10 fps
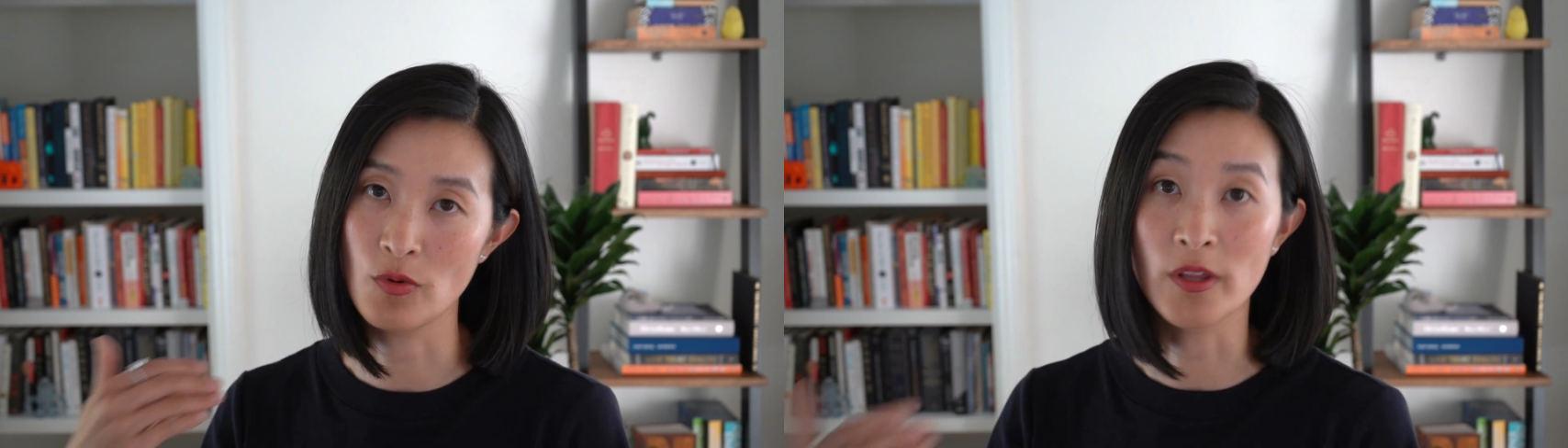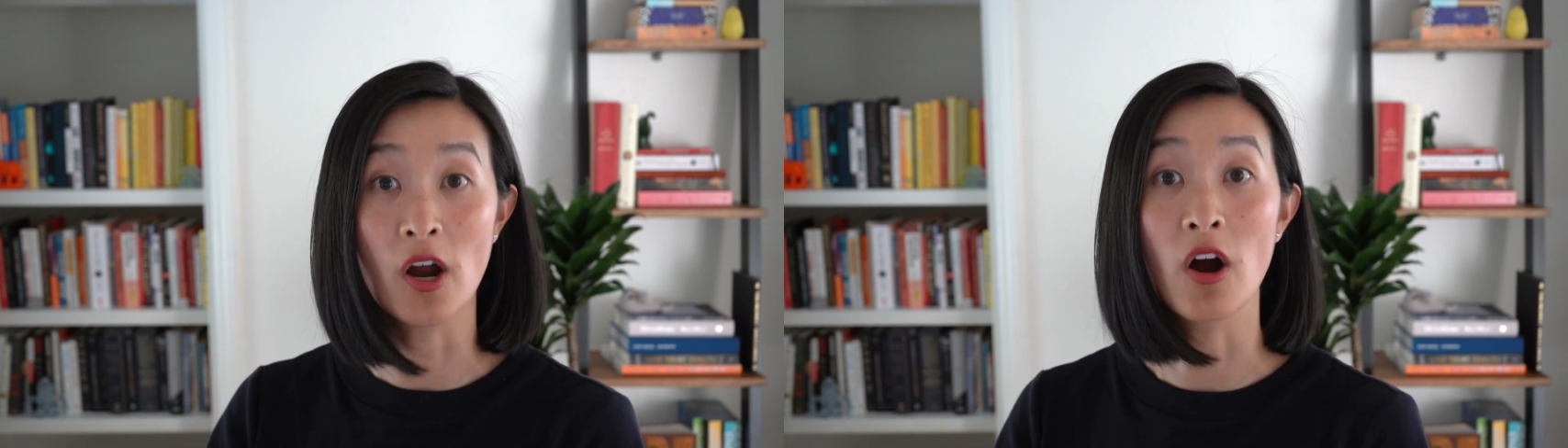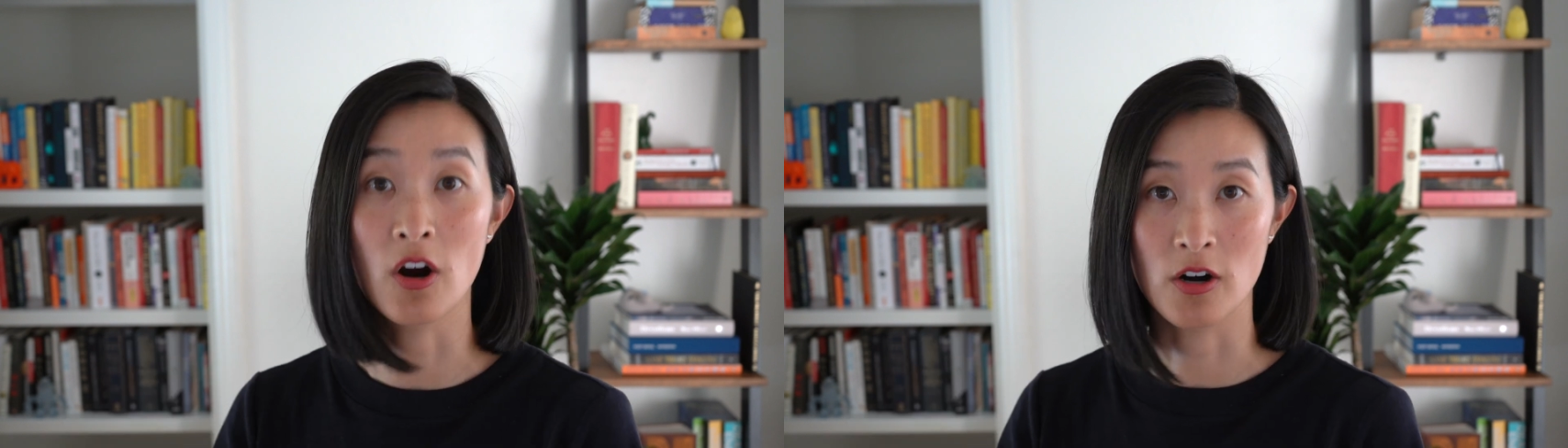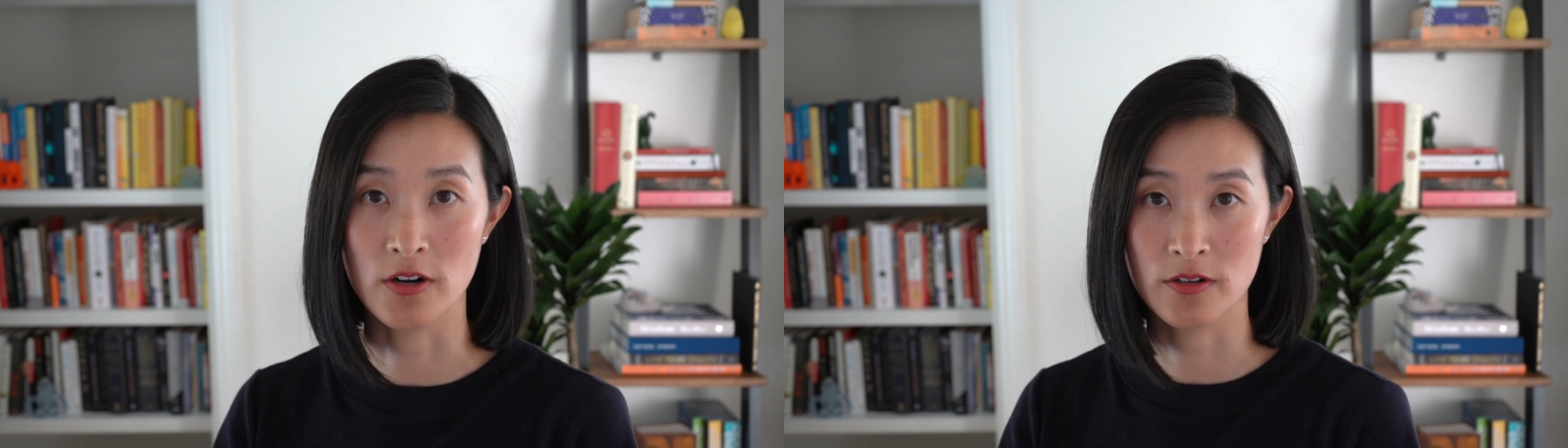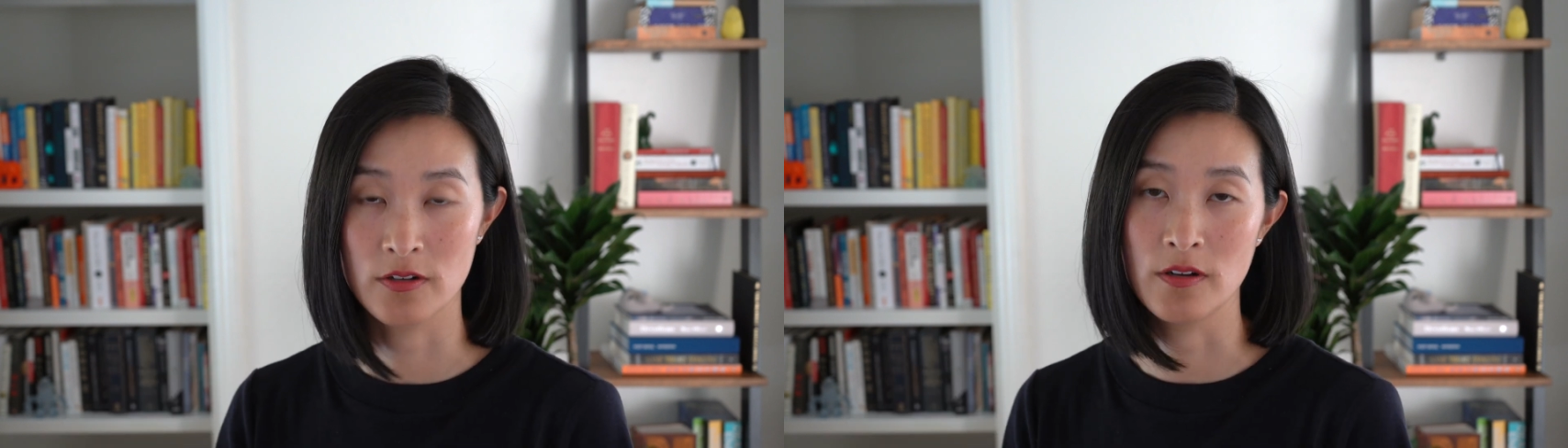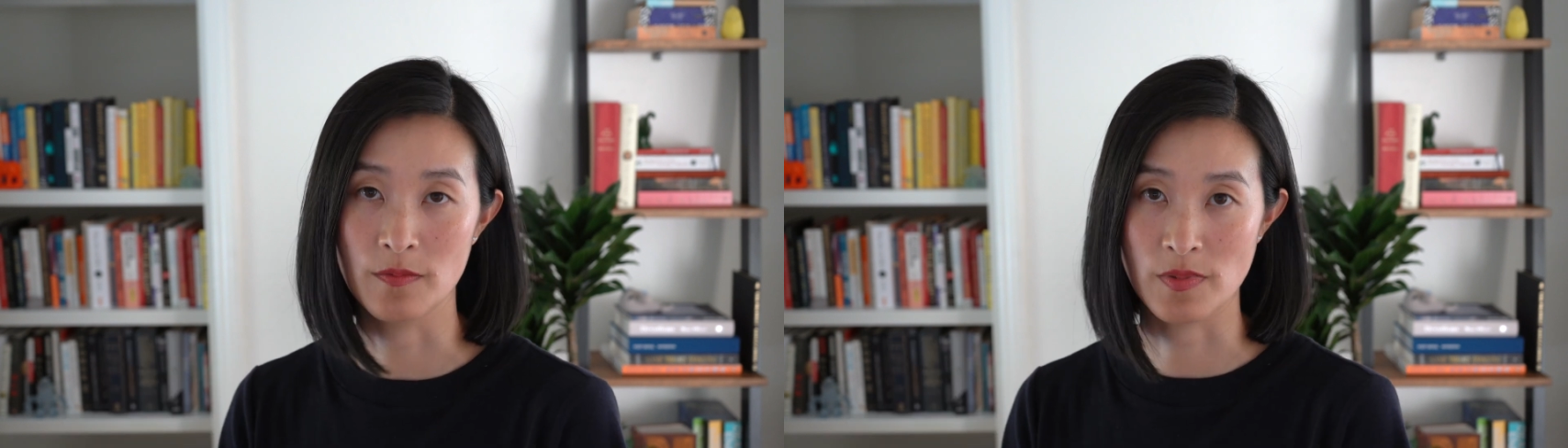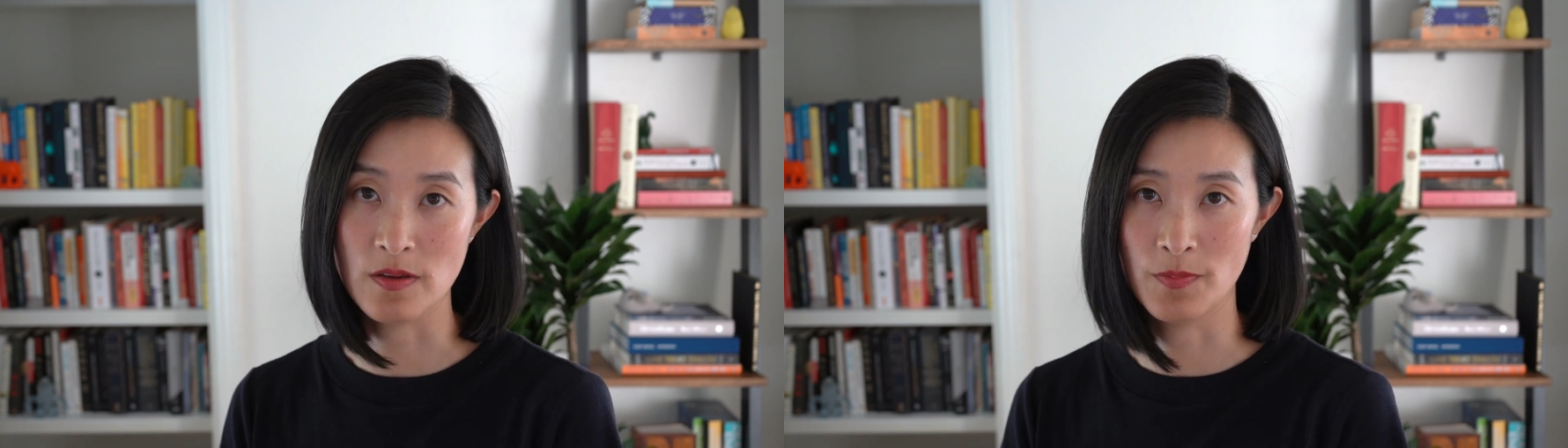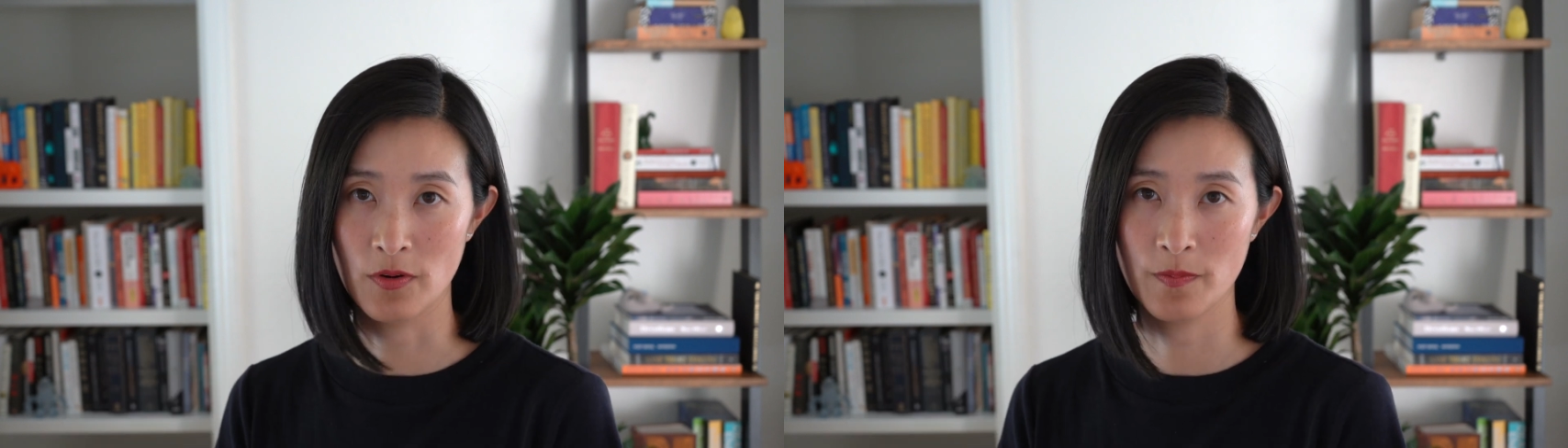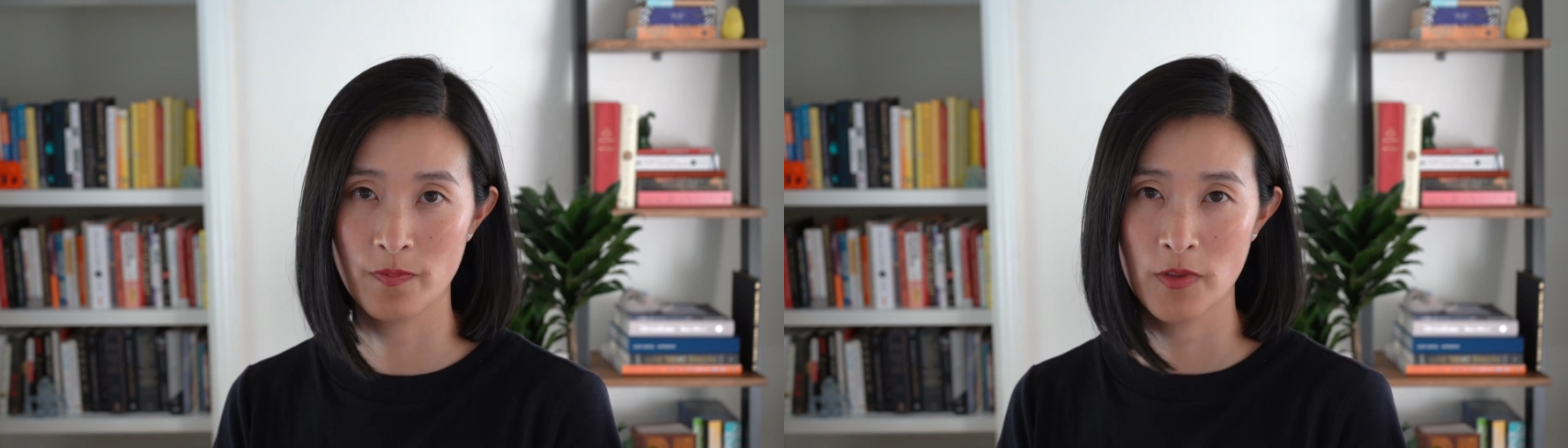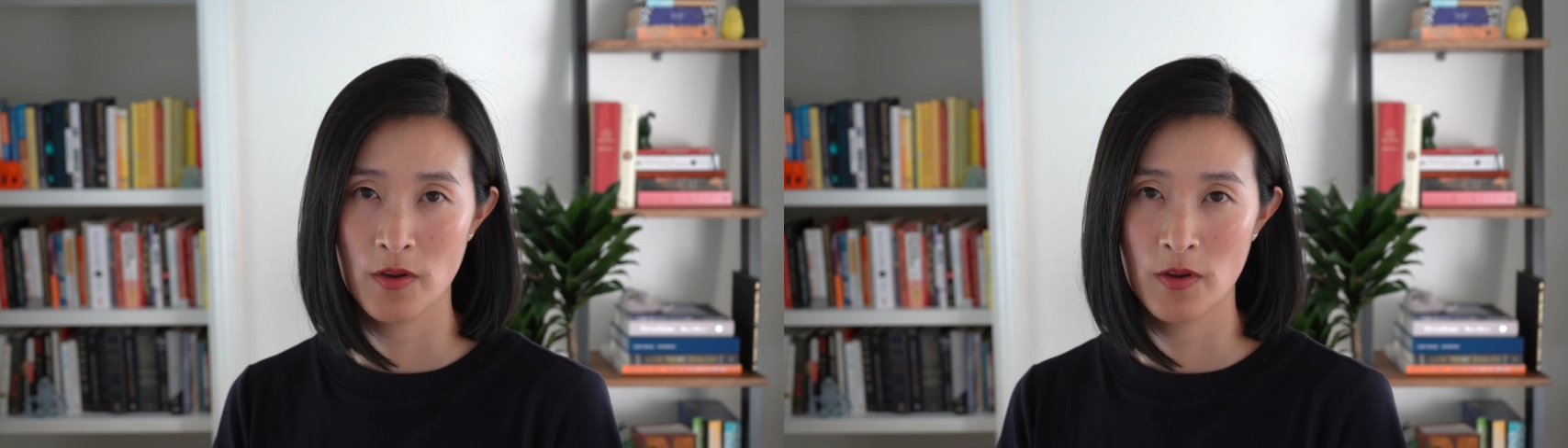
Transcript: really hard on people,